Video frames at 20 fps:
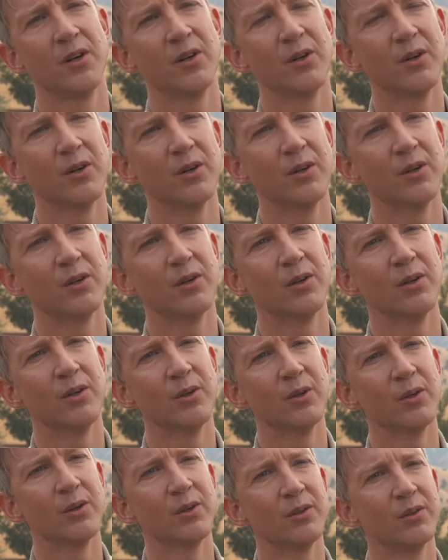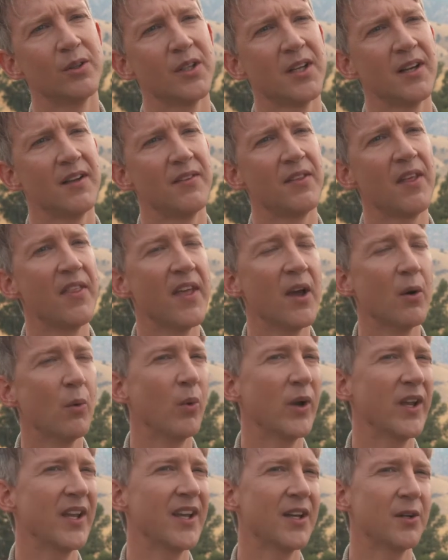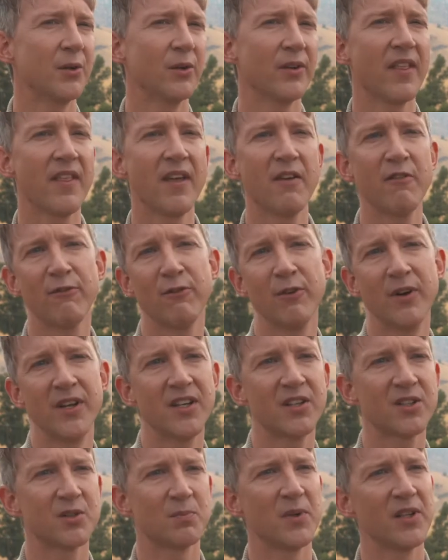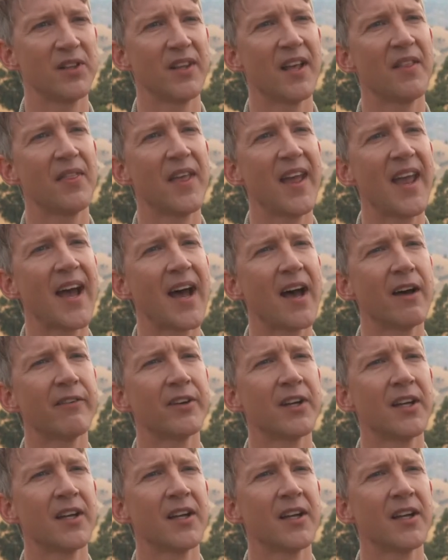or that they're weird, or that they're freaks, but that they have